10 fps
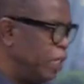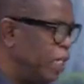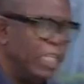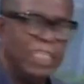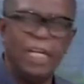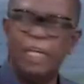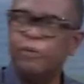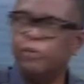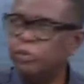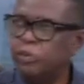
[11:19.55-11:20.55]
the legal
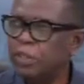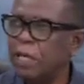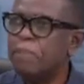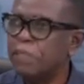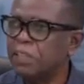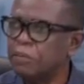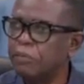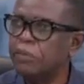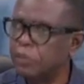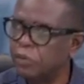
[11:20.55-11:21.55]
and constitutional
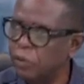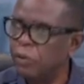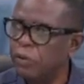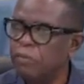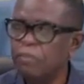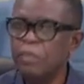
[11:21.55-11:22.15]
principles and so on,